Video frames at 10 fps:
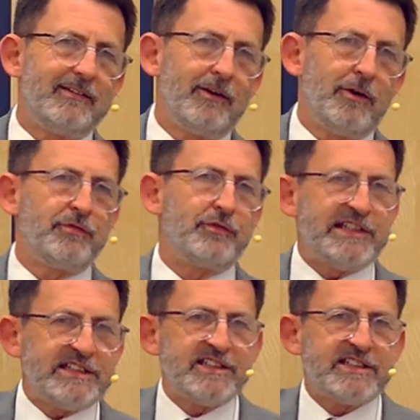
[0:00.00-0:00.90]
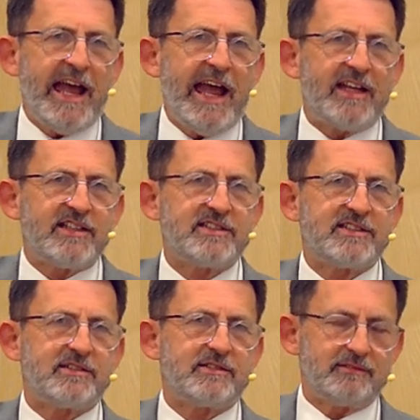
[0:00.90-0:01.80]
of written
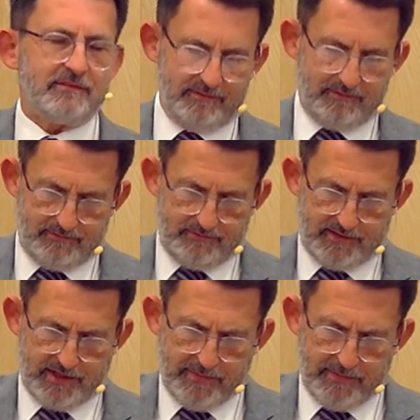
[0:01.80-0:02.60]
text that